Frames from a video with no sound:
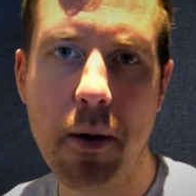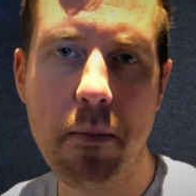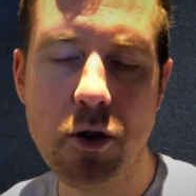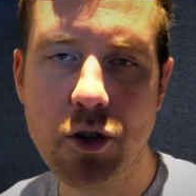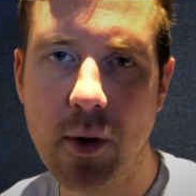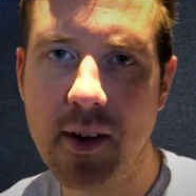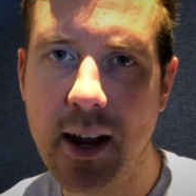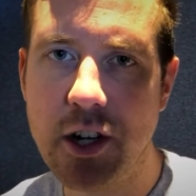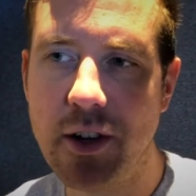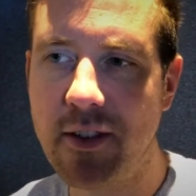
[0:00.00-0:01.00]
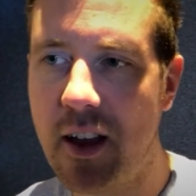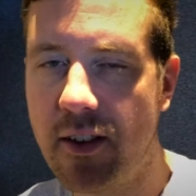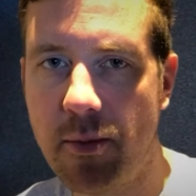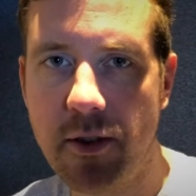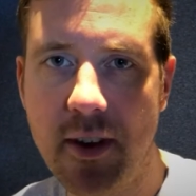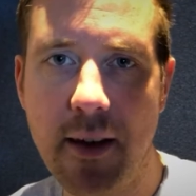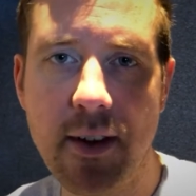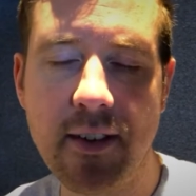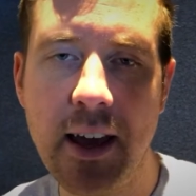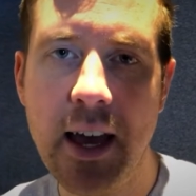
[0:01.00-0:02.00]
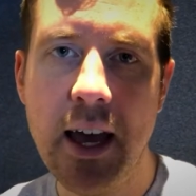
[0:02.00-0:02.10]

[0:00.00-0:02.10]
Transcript: emotional intelligence, customer service,